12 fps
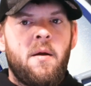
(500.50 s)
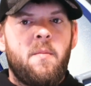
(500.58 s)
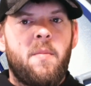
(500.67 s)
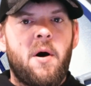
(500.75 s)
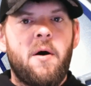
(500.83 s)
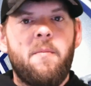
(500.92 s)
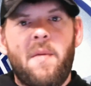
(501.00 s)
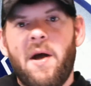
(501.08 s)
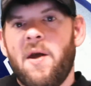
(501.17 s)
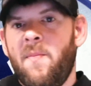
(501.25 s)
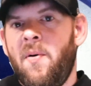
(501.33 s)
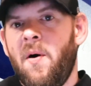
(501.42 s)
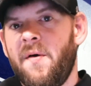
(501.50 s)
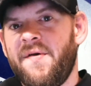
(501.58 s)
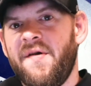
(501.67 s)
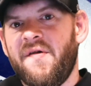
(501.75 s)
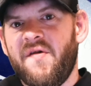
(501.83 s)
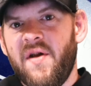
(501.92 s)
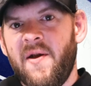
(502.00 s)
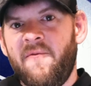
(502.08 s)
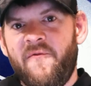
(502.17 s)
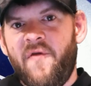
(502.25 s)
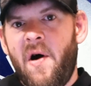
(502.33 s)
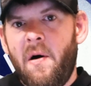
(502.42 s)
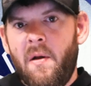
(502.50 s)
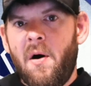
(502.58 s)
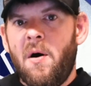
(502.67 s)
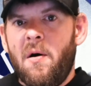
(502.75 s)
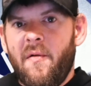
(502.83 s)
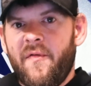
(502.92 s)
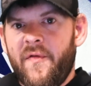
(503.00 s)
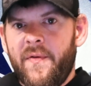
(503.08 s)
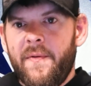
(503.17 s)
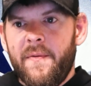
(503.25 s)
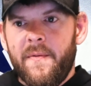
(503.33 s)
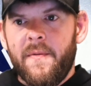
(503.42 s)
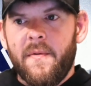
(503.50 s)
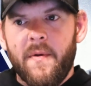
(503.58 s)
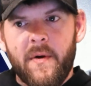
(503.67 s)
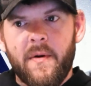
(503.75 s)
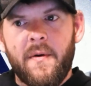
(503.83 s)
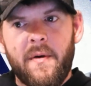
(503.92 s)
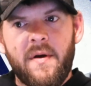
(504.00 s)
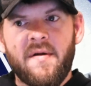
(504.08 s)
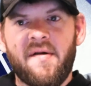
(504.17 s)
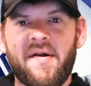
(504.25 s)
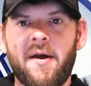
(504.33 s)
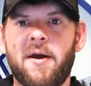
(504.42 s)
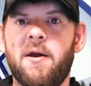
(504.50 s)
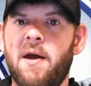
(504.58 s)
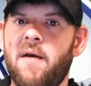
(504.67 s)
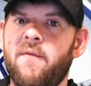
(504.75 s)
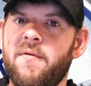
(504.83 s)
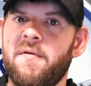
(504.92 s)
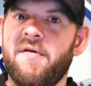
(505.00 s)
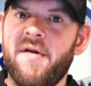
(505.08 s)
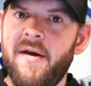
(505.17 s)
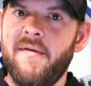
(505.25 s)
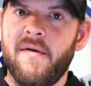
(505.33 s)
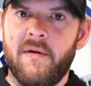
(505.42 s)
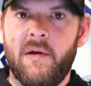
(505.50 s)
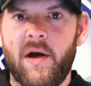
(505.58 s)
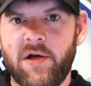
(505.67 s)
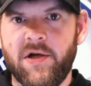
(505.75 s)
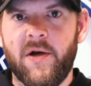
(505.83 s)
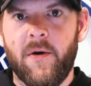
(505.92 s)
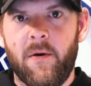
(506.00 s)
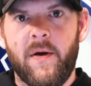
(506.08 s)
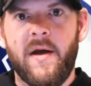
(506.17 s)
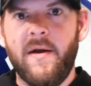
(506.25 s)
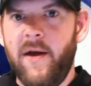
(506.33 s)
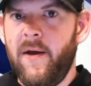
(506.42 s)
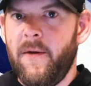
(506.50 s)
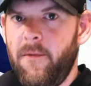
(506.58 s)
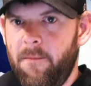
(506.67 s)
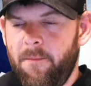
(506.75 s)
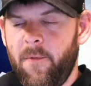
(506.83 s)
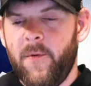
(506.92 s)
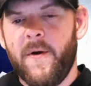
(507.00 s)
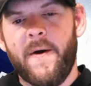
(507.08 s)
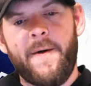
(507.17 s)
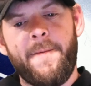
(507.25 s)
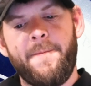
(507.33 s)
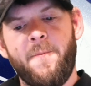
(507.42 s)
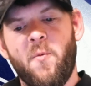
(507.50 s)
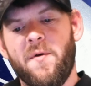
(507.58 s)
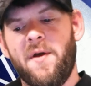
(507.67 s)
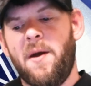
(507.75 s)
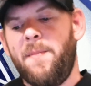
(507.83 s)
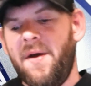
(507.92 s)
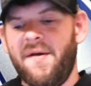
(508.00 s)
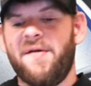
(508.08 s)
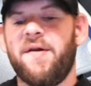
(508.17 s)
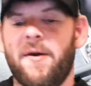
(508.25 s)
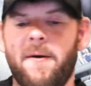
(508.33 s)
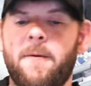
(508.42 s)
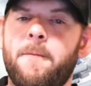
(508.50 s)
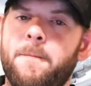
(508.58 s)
but Micah Parsons did fall off in the second half of the season last year. He did, okay? With that being said,